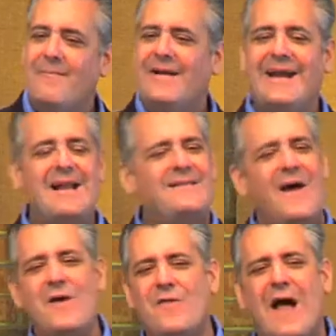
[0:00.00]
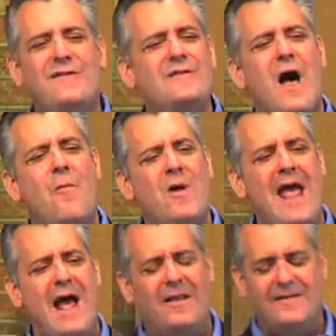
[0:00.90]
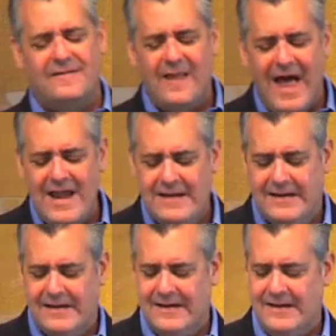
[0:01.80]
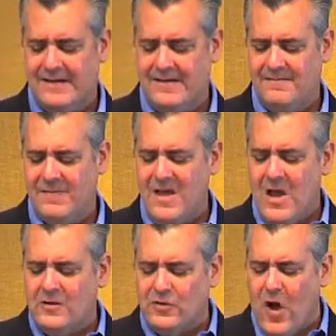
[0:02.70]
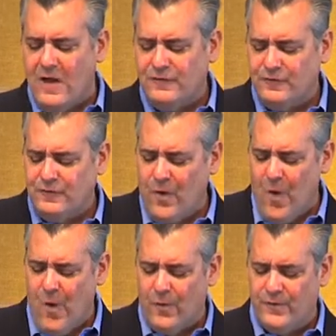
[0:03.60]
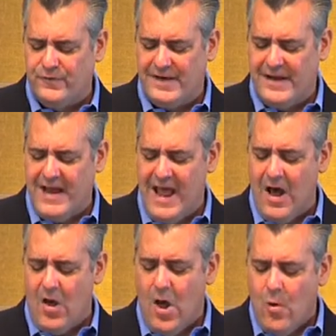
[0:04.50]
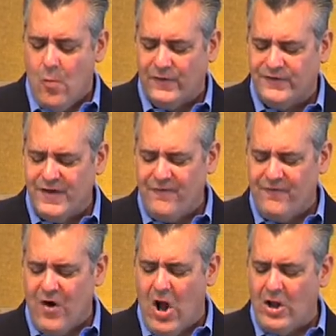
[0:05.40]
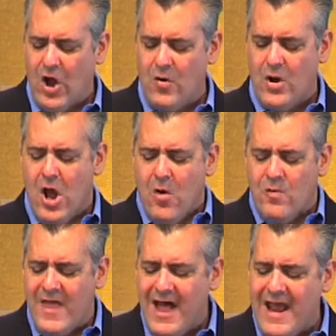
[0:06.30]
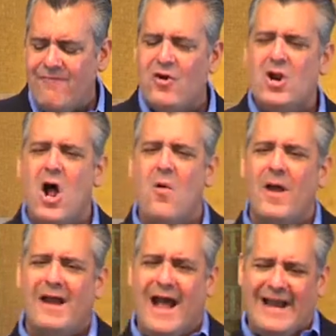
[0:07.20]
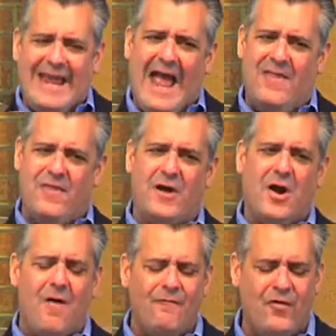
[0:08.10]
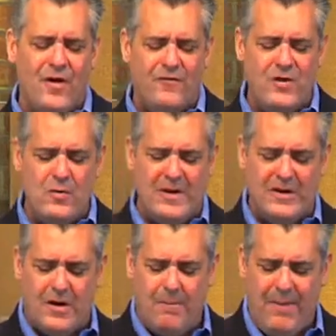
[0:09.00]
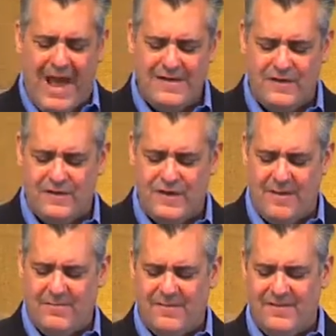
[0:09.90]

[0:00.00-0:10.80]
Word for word: But can I tell you, that's not what hell is like. Lost souls in hell will suffer alone without ever knowing again the comfort of human companionship.